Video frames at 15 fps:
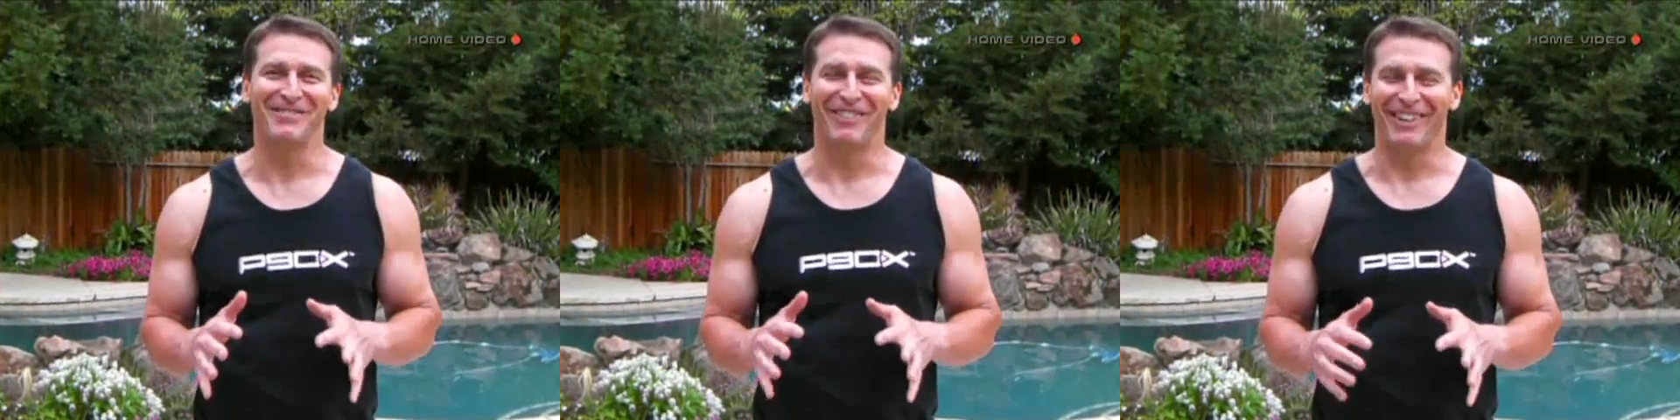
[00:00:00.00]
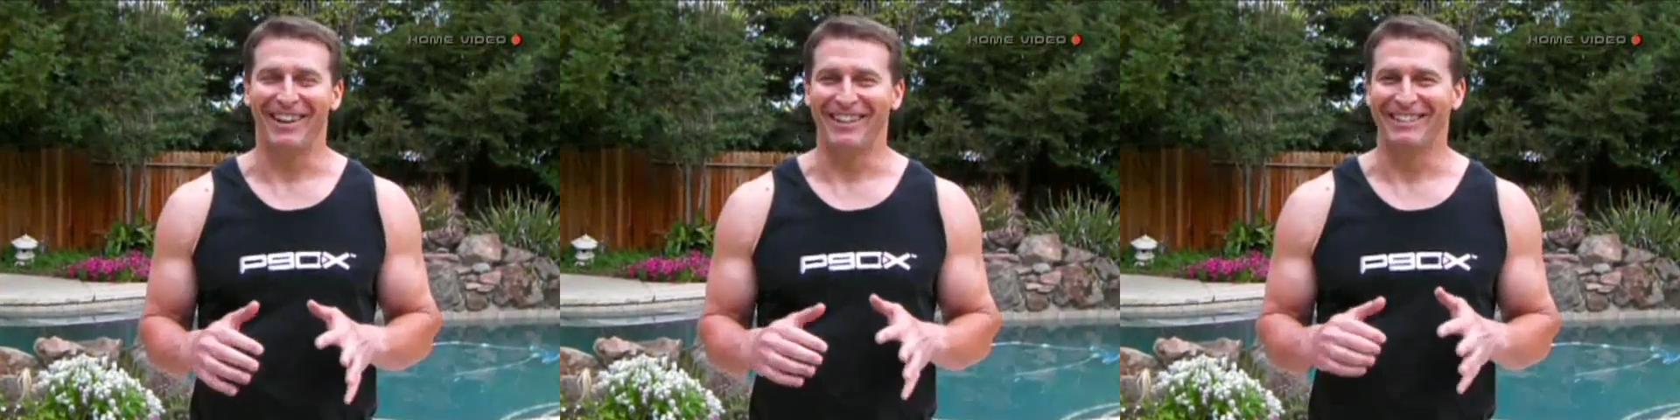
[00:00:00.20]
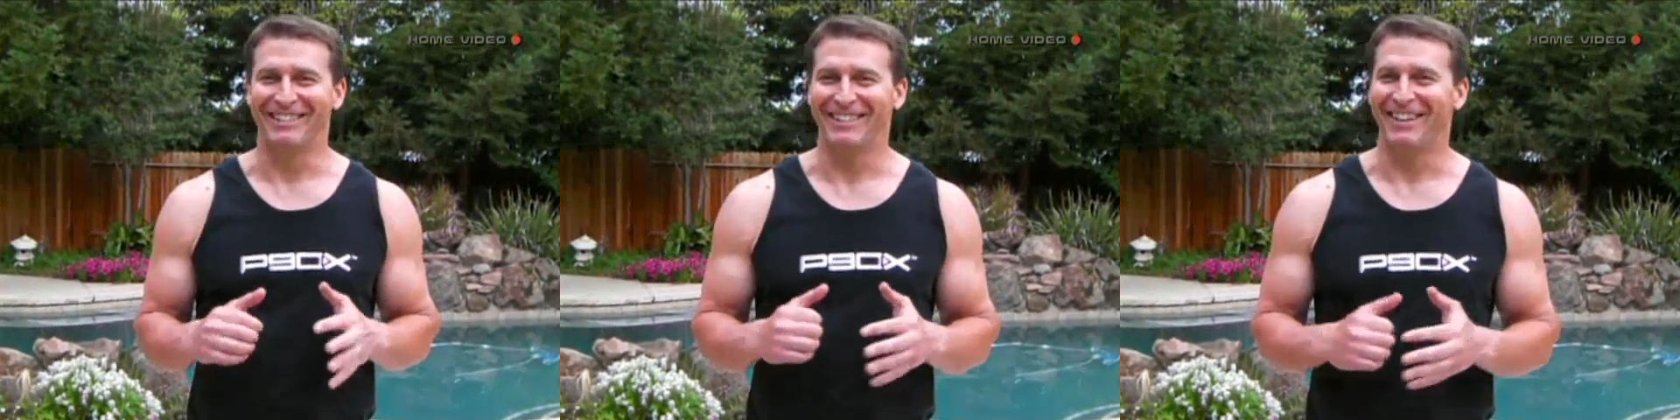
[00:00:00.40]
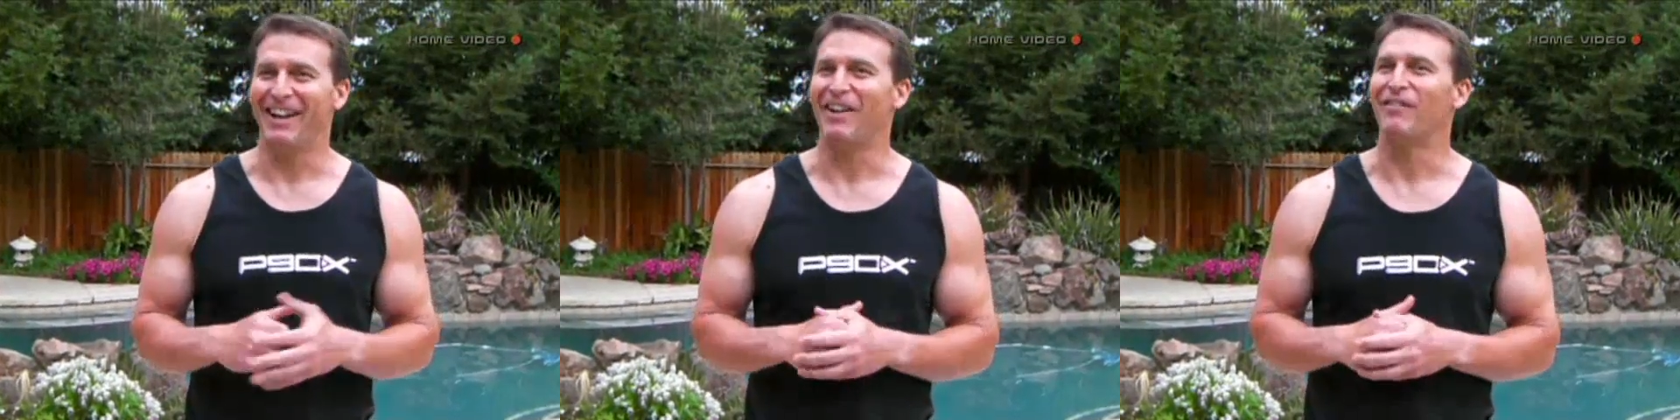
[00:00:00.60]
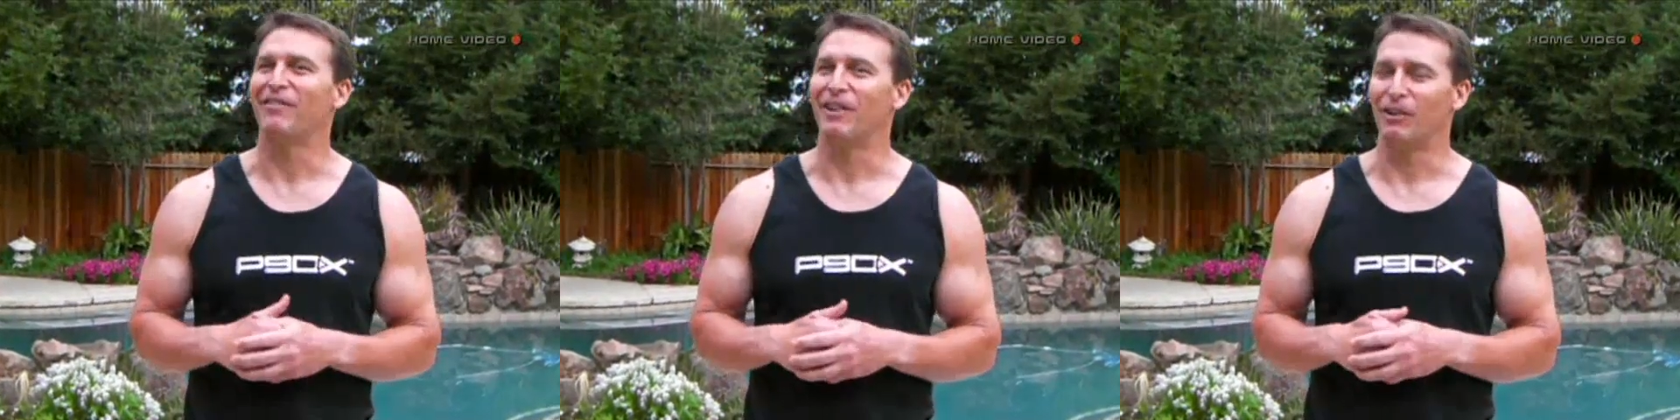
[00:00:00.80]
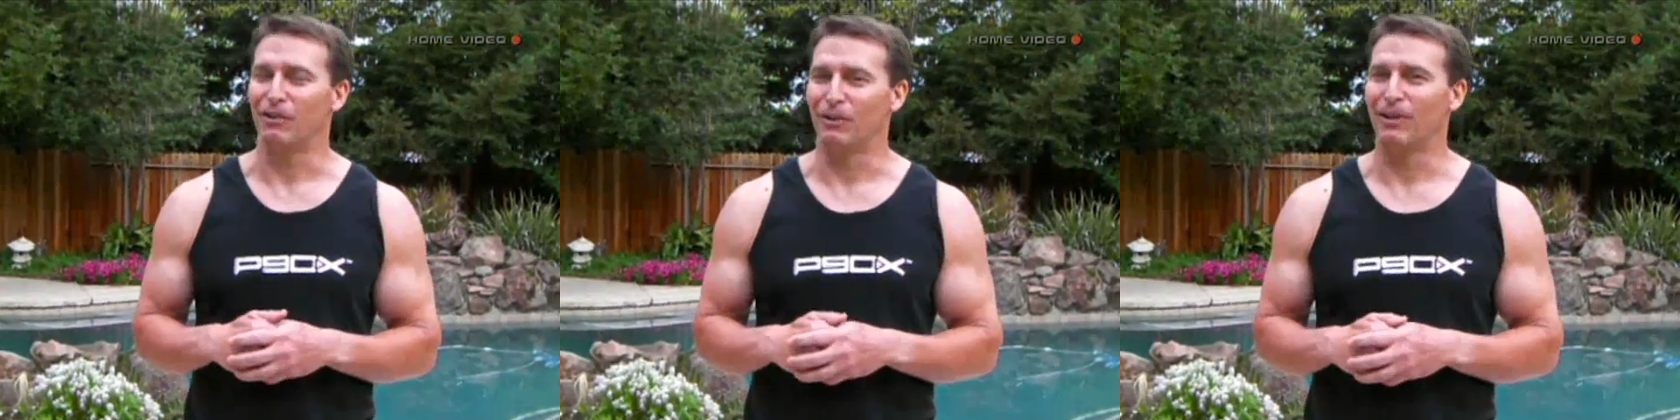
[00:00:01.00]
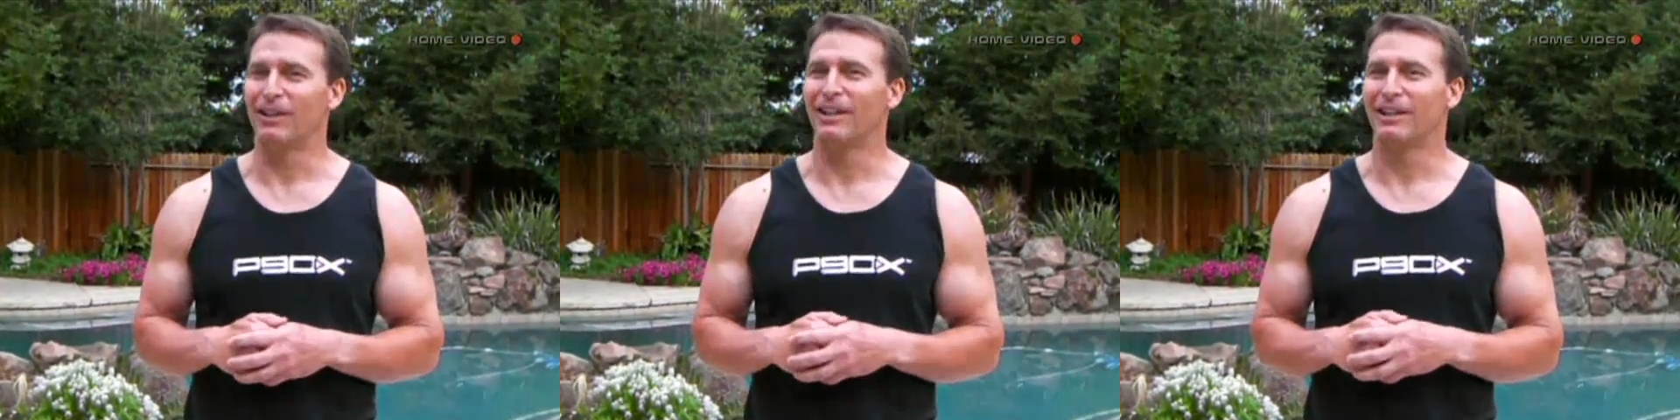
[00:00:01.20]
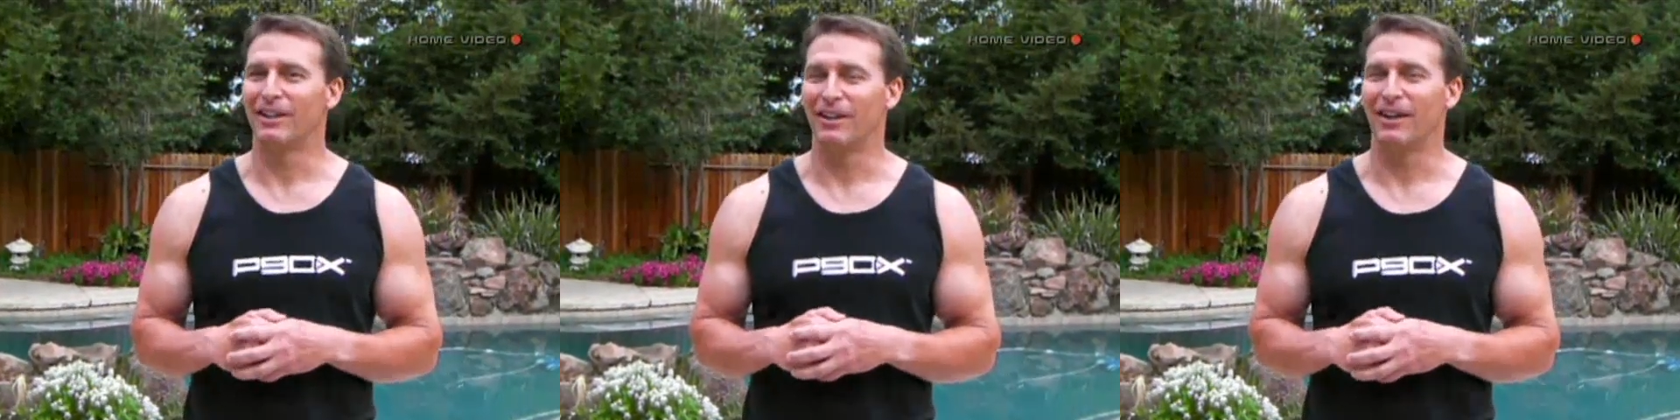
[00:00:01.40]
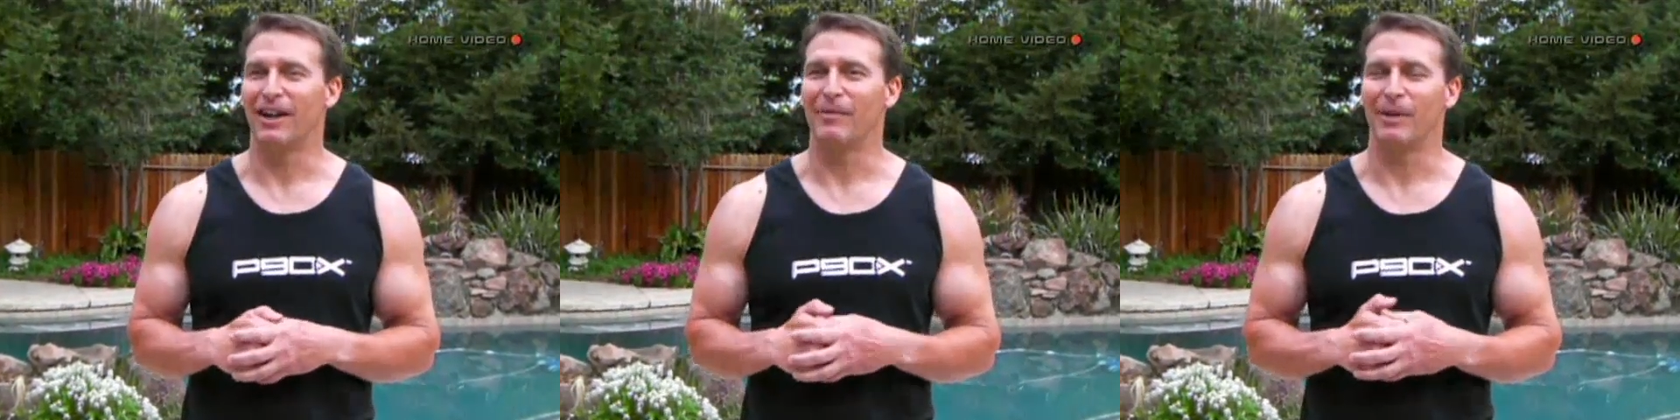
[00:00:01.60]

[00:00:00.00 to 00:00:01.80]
but you know, I feel really good.